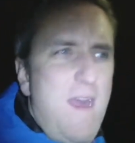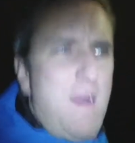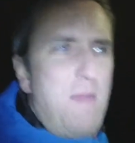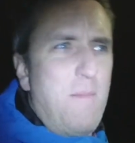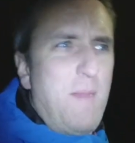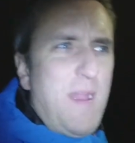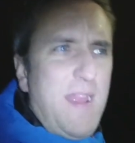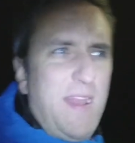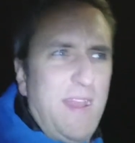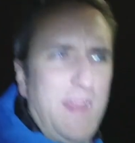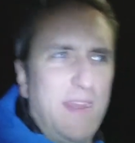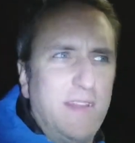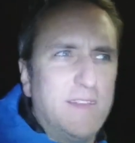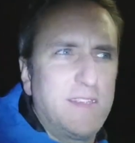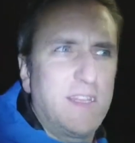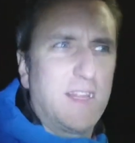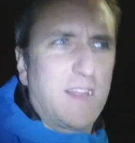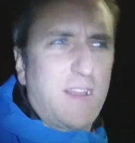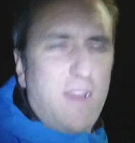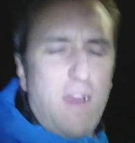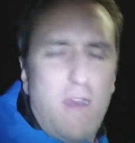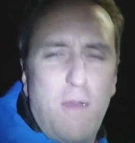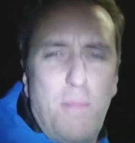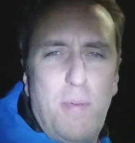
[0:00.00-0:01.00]
I made it into
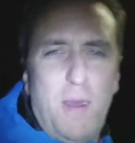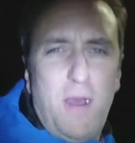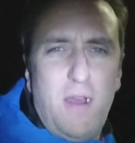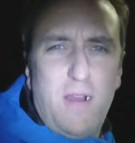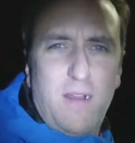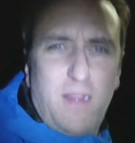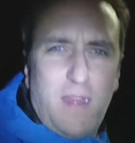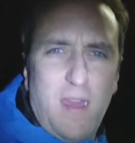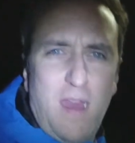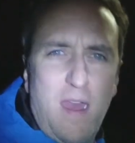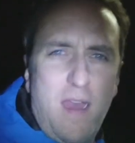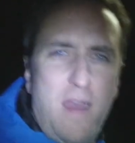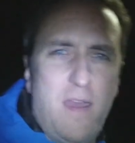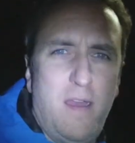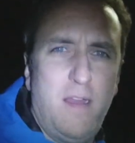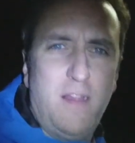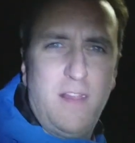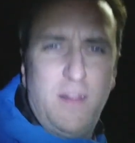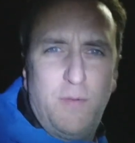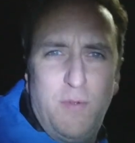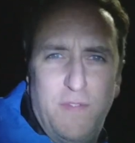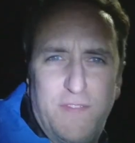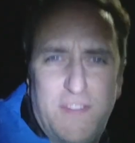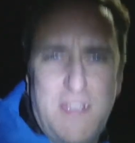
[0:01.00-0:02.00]
the car park
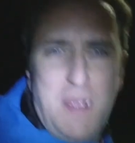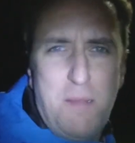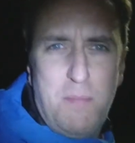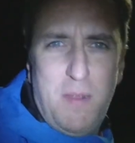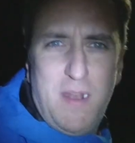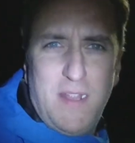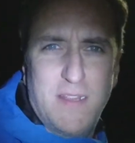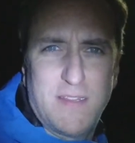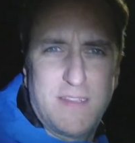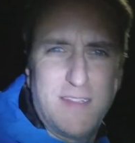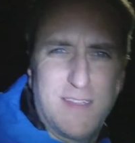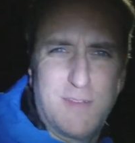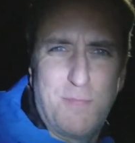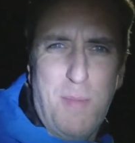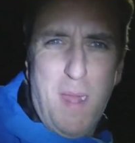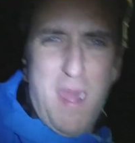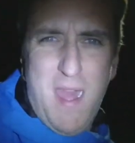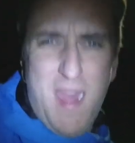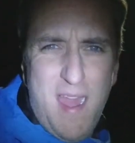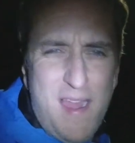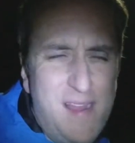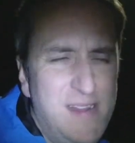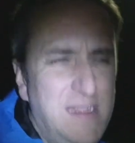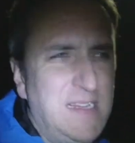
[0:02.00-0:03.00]
with 10 minutes to
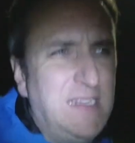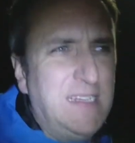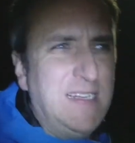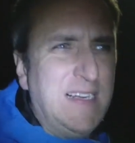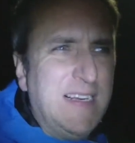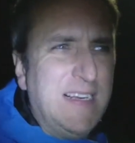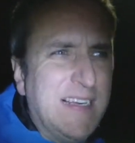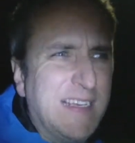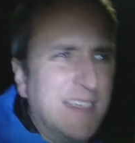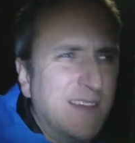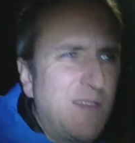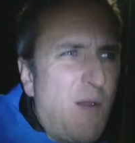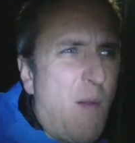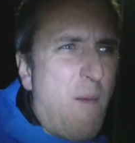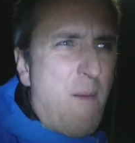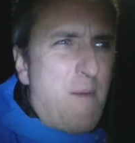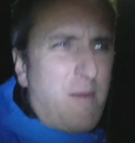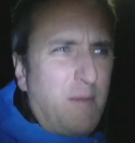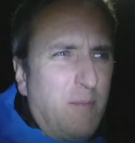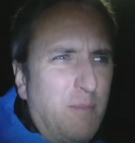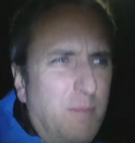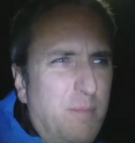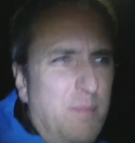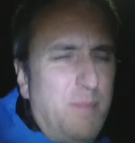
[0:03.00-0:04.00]
spare.
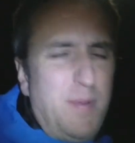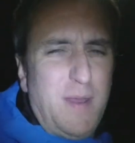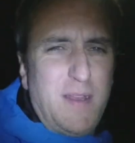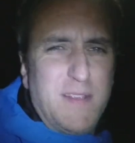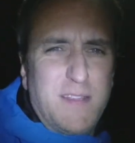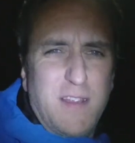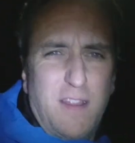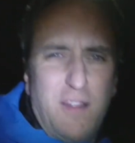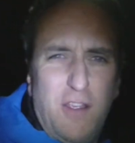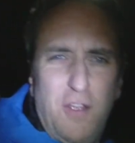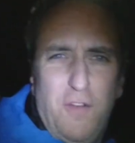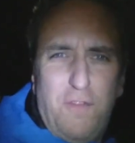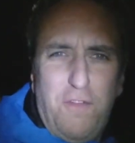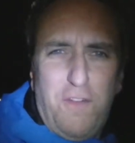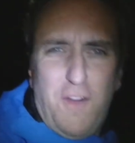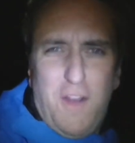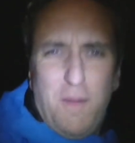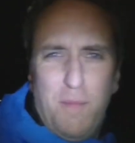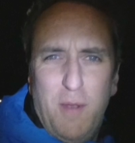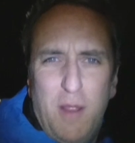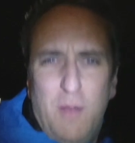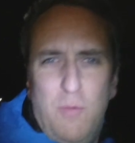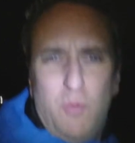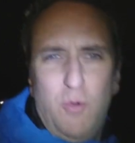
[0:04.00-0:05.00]
But it's a good
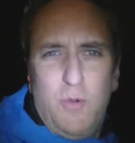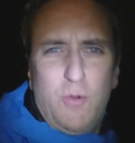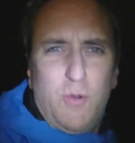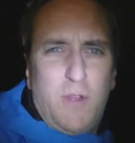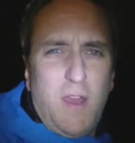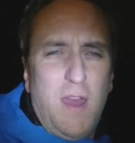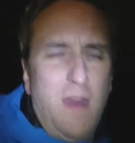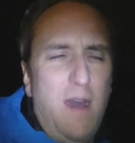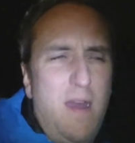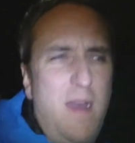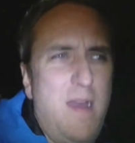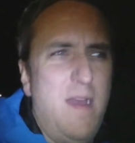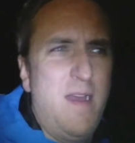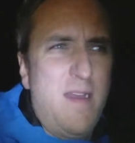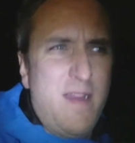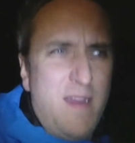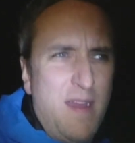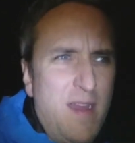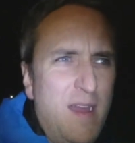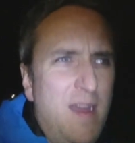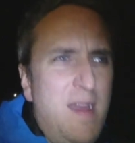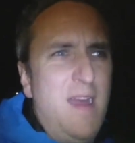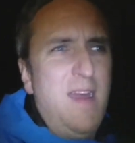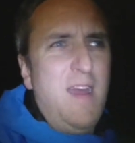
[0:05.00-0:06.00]
5 minute walk
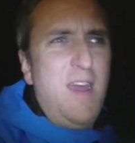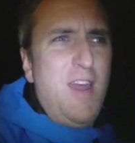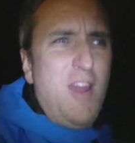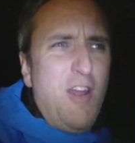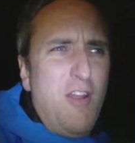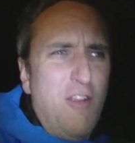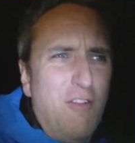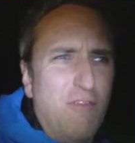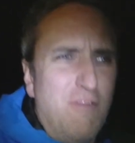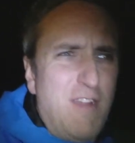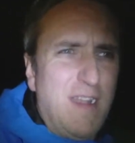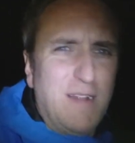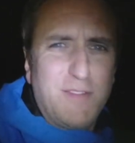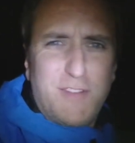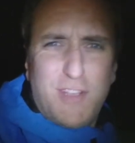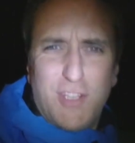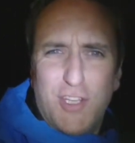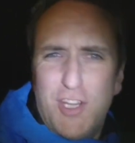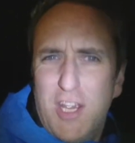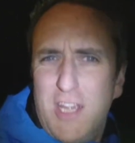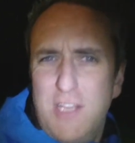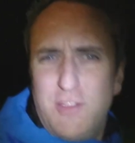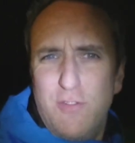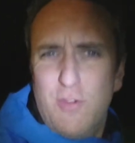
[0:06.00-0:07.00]
around to
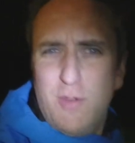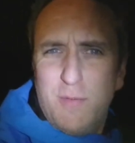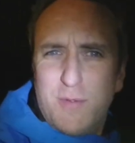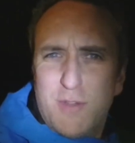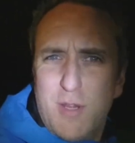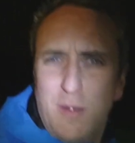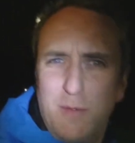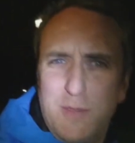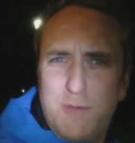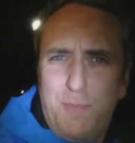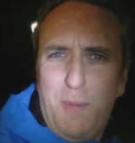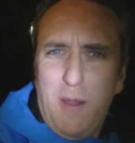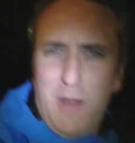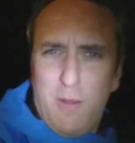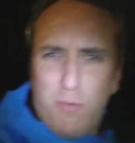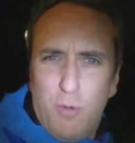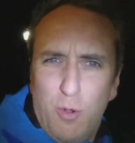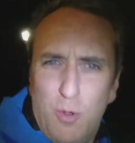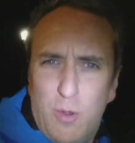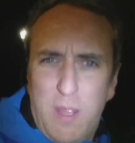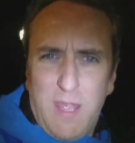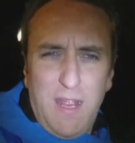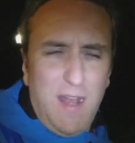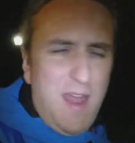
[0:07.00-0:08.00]
the change room, so I'm speed
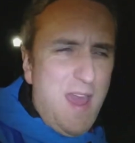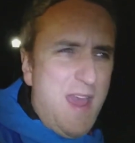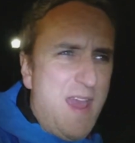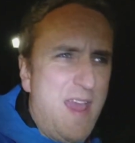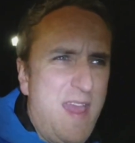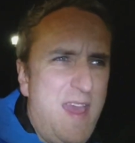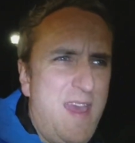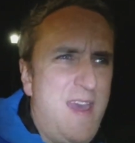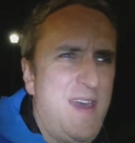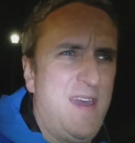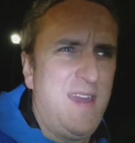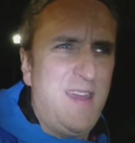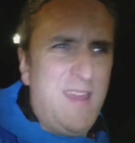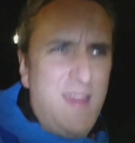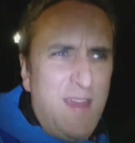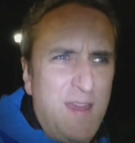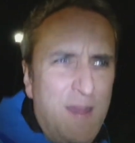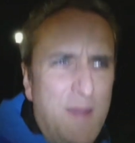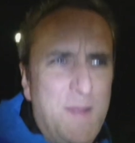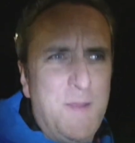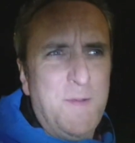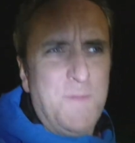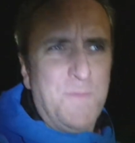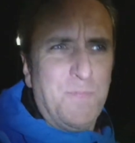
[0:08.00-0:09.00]
walking,
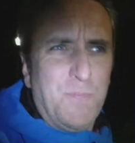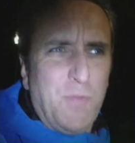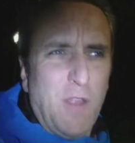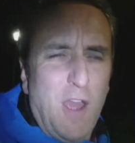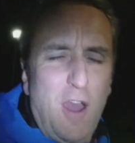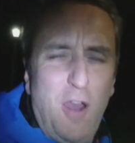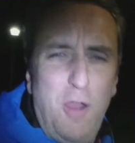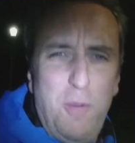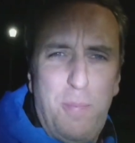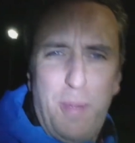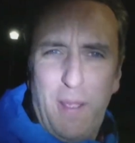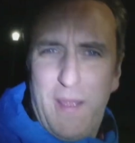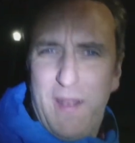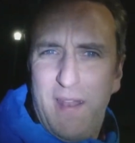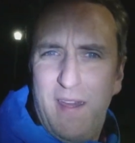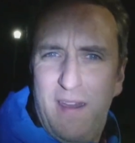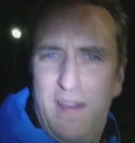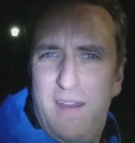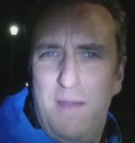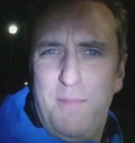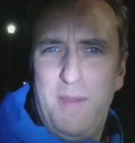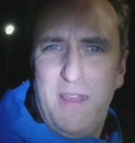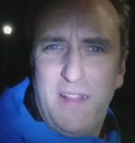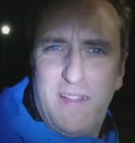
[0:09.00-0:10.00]
hoping
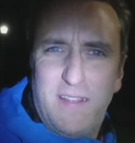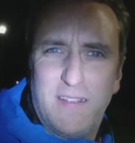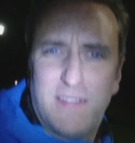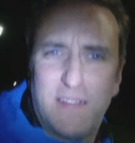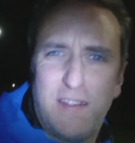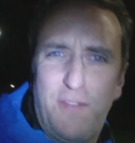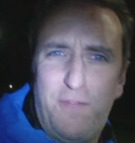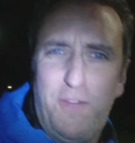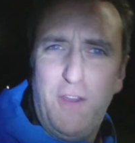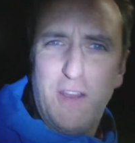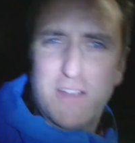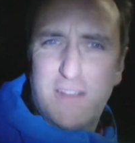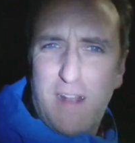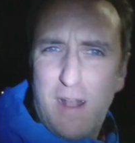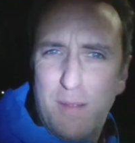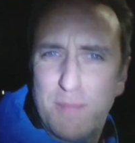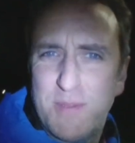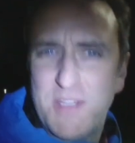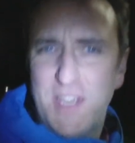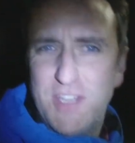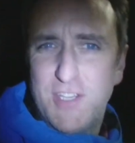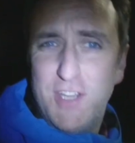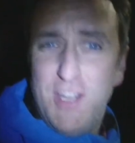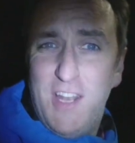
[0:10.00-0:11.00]
I'll make this first
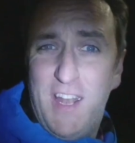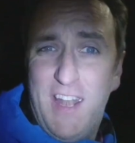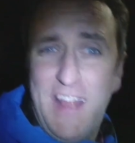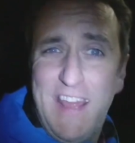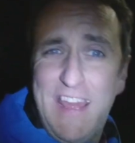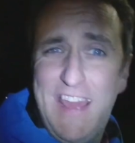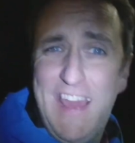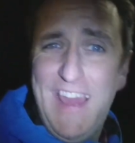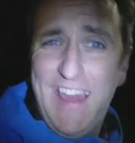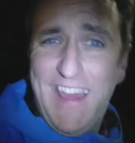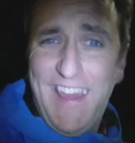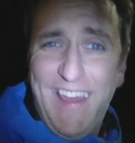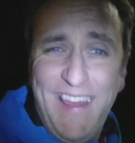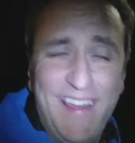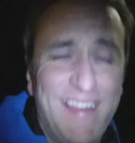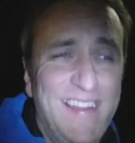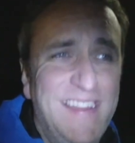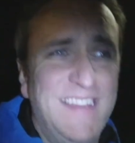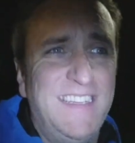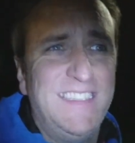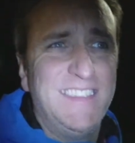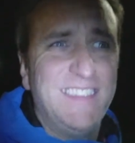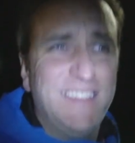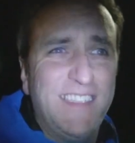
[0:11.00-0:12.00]
club session in a year
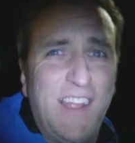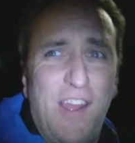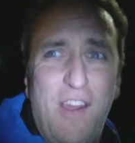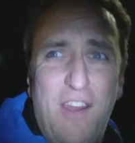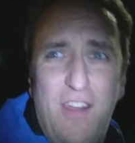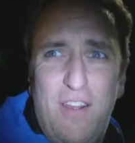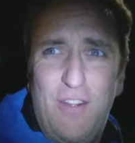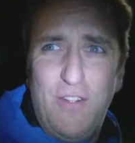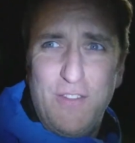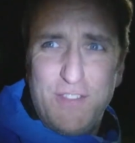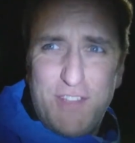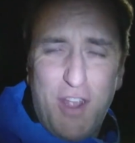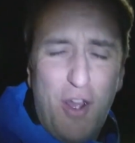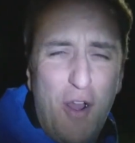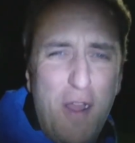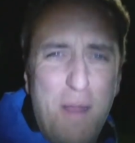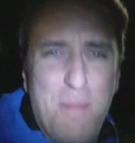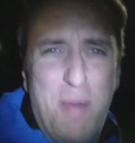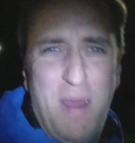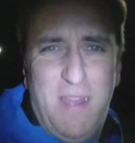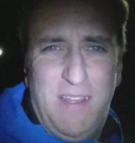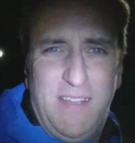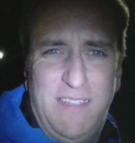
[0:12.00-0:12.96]
on time.